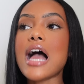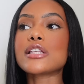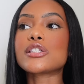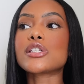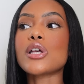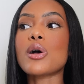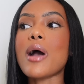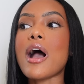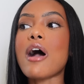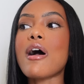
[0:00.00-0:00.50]

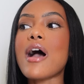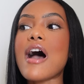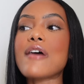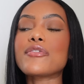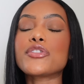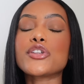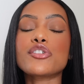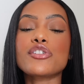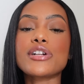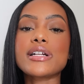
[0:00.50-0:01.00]
So I'll
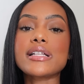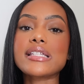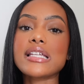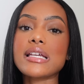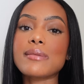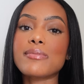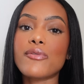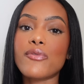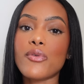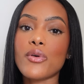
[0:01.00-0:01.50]
have the green
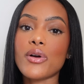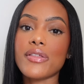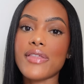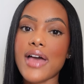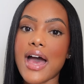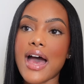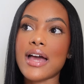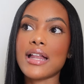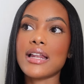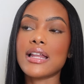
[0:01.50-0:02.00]
tea before
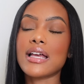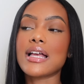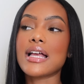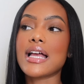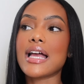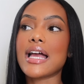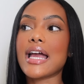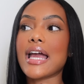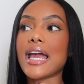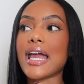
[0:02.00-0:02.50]
that,
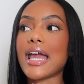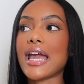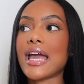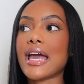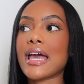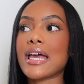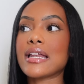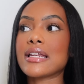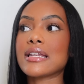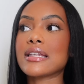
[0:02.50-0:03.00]

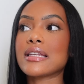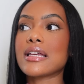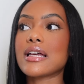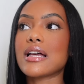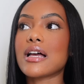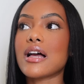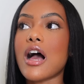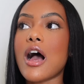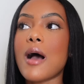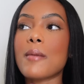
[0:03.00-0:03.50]
and
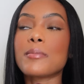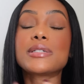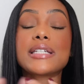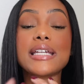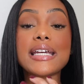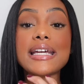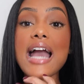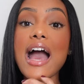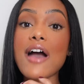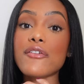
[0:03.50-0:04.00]

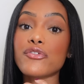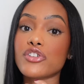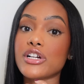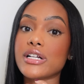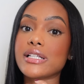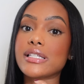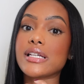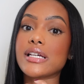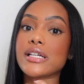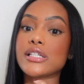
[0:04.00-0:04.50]
decaf
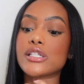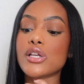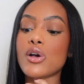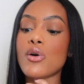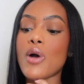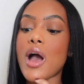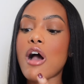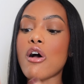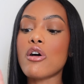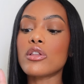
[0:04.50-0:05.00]
green tea.
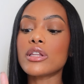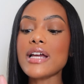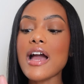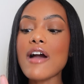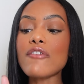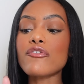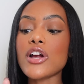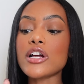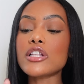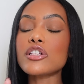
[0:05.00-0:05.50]
So I only
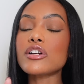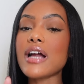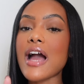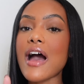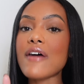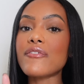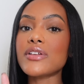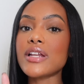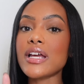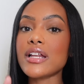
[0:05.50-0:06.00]
have regular
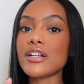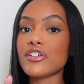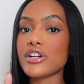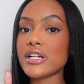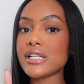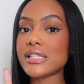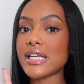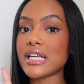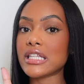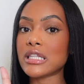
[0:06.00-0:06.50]
caffeinated
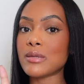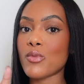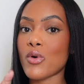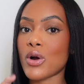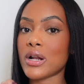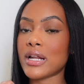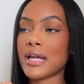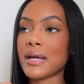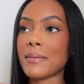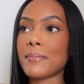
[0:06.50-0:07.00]
green tea in the
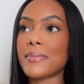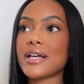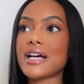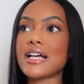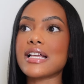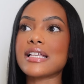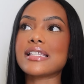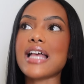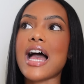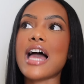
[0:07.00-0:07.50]
morning
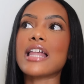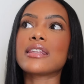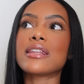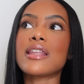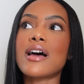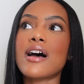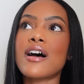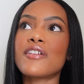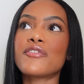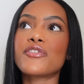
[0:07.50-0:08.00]
because I
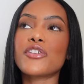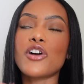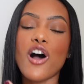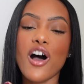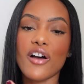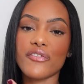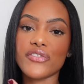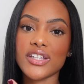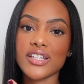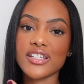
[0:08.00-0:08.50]
love
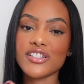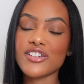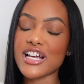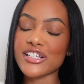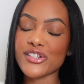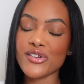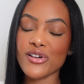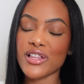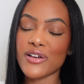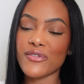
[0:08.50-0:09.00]
coffee. You
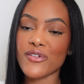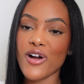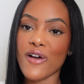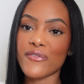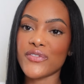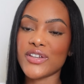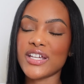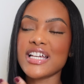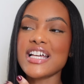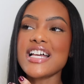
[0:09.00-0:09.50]
guys know I love
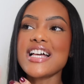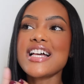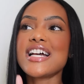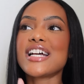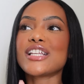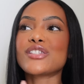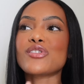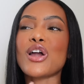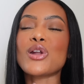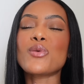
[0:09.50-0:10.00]
coffee.
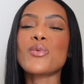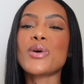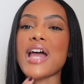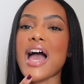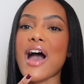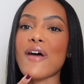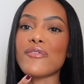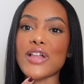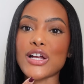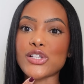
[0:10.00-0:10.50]
And so I don't want
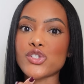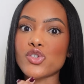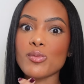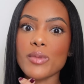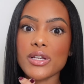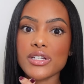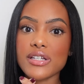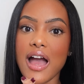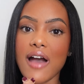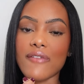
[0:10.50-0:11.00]
to have like too
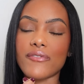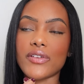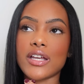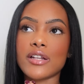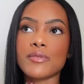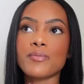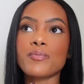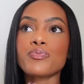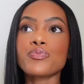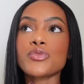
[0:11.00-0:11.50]
much
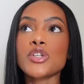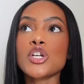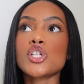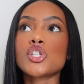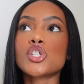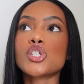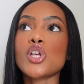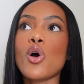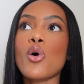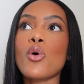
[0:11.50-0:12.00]
caffeine.
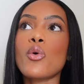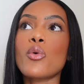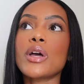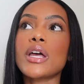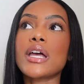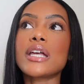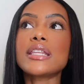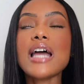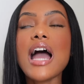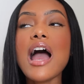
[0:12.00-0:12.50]

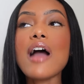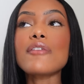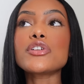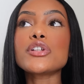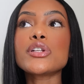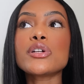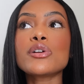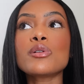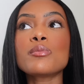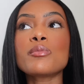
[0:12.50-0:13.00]
So in the
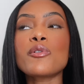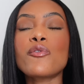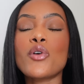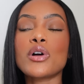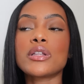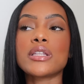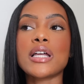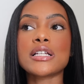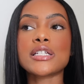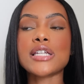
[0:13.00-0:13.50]
afternoon
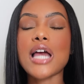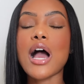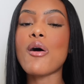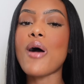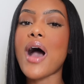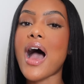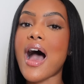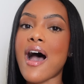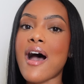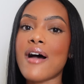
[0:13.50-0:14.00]
before lunch,
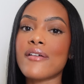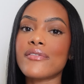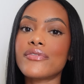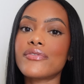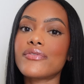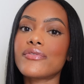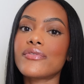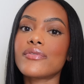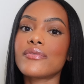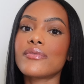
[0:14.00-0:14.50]
I'll
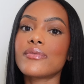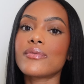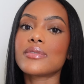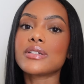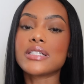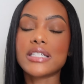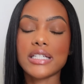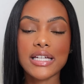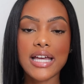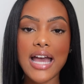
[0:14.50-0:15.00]
have
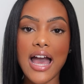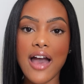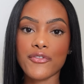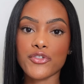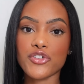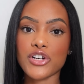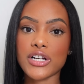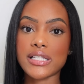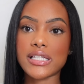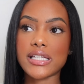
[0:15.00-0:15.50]

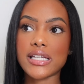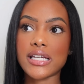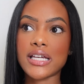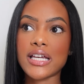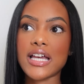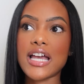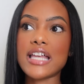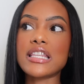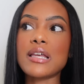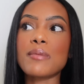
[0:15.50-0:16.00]
decaf green
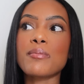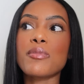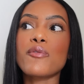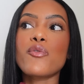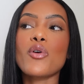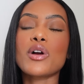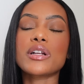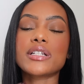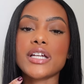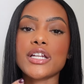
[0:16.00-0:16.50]
tea. And then
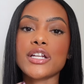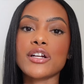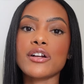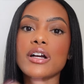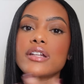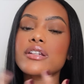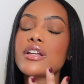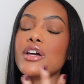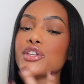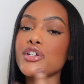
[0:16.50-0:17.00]
before dinner,
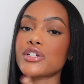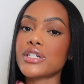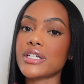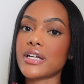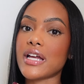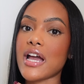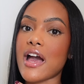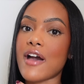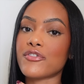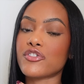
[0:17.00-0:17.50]
another
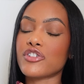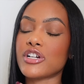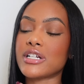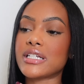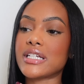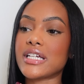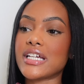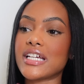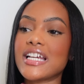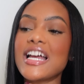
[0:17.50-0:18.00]
decaf
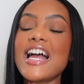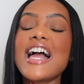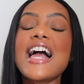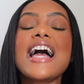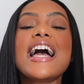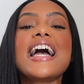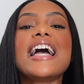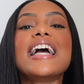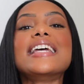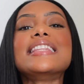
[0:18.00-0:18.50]
green tea.
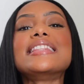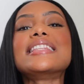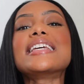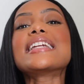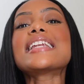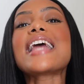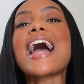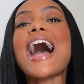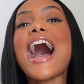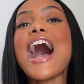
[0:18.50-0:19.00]
And
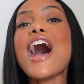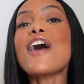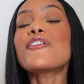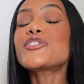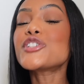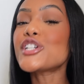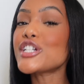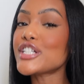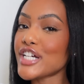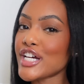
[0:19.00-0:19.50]
then
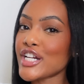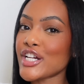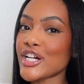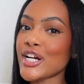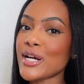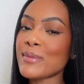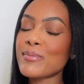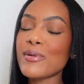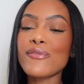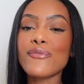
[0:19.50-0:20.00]
after
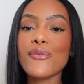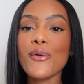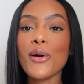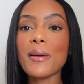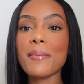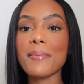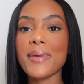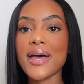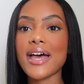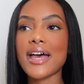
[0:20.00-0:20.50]
dinner,
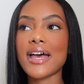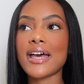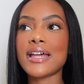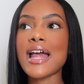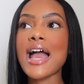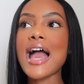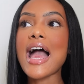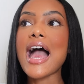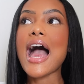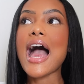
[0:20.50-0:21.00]
before
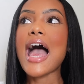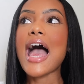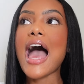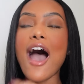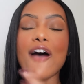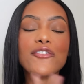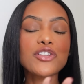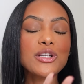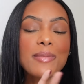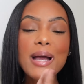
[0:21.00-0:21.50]
bed,
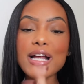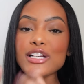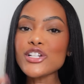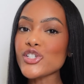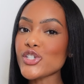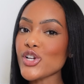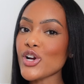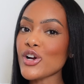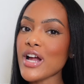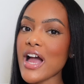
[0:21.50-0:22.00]
after my
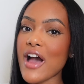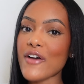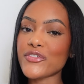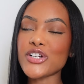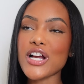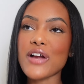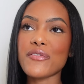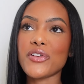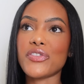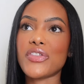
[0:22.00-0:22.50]
dessert,
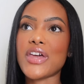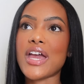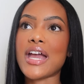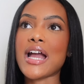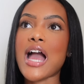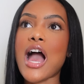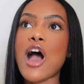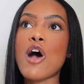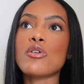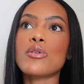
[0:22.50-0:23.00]
after
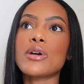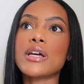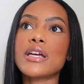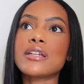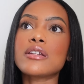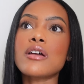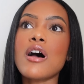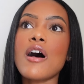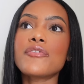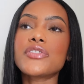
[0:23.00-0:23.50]
everything, I'll
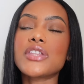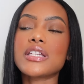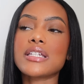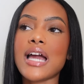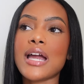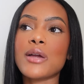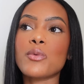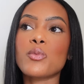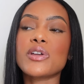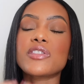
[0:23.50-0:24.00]
end off the
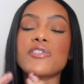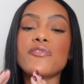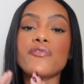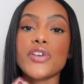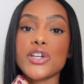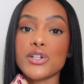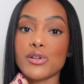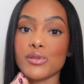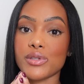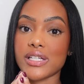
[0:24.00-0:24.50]
night with
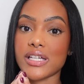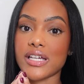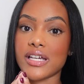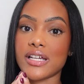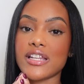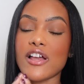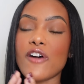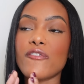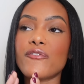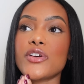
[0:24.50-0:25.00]
fennel
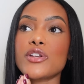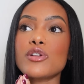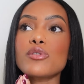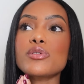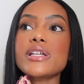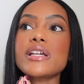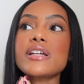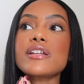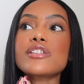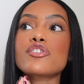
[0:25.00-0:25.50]
tea. Now,
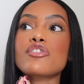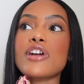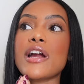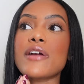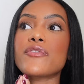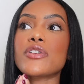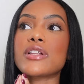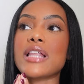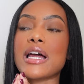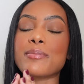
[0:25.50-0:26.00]
fennel tea is
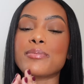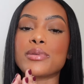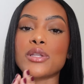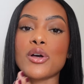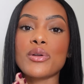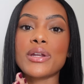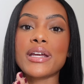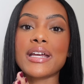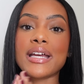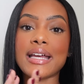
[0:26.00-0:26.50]
great for like
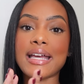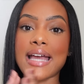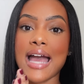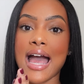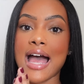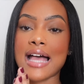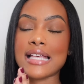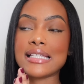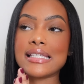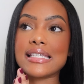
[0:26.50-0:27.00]
bloating and
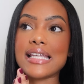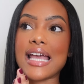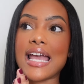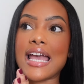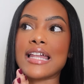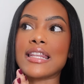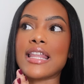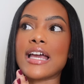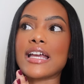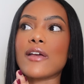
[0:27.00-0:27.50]
gas.
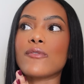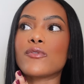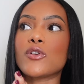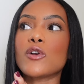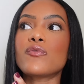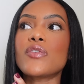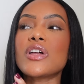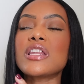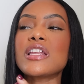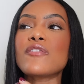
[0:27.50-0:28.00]
And like if
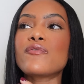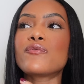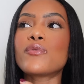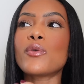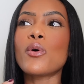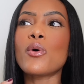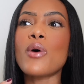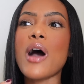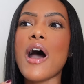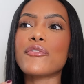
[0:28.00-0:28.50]
you're feeling
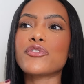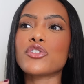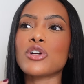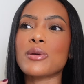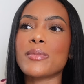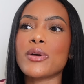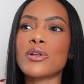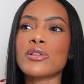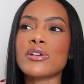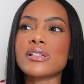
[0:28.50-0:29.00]
full
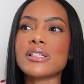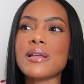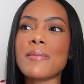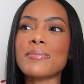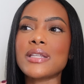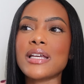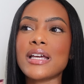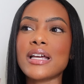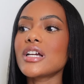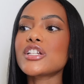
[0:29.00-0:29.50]
after a meal or
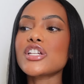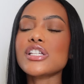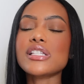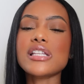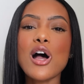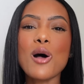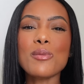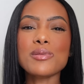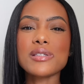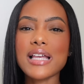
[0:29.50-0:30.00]
something, it
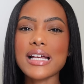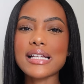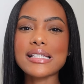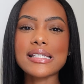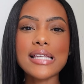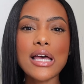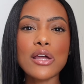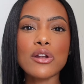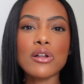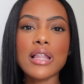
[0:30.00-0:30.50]
just helps like
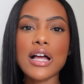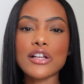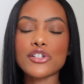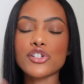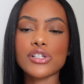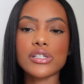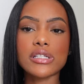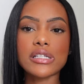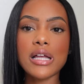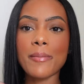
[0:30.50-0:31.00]
settle
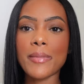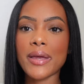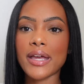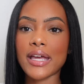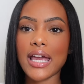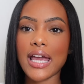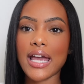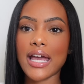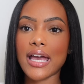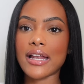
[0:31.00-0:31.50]
out your
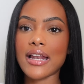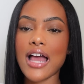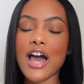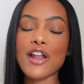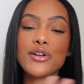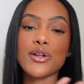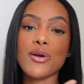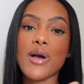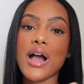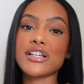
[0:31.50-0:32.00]
stomach. And
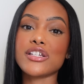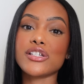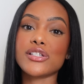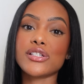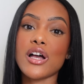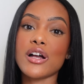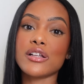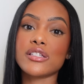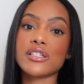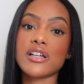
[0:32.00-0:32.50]
I don't know, I
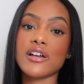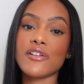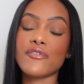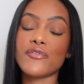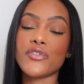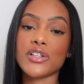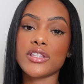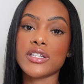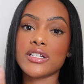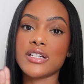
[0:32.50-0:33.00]
just saw it's
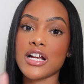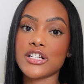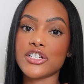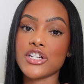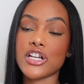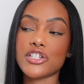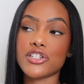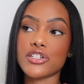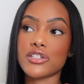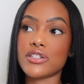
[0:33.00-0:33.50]
good for the
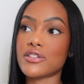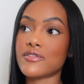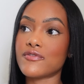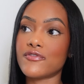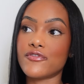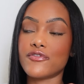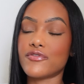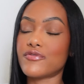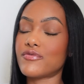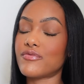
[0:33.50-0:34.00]

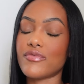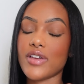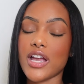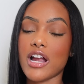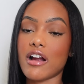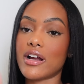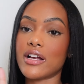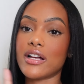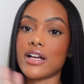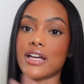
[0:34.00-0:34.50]
digestive
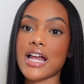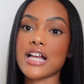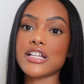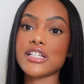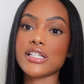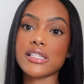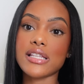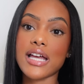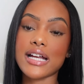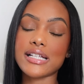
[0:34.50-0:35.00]
area. And I
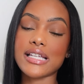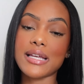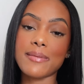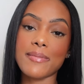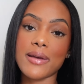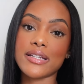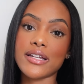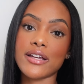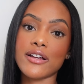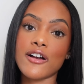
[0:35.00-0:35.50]
just like to
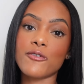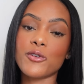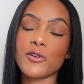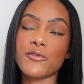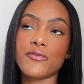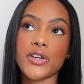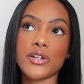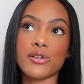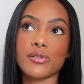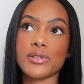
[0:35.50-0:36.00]
end my day off
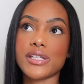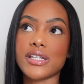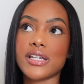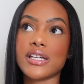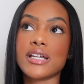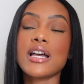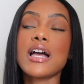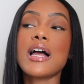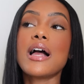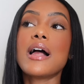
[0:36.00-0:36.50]
with fennel
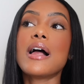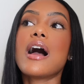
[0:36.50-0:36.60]
tea.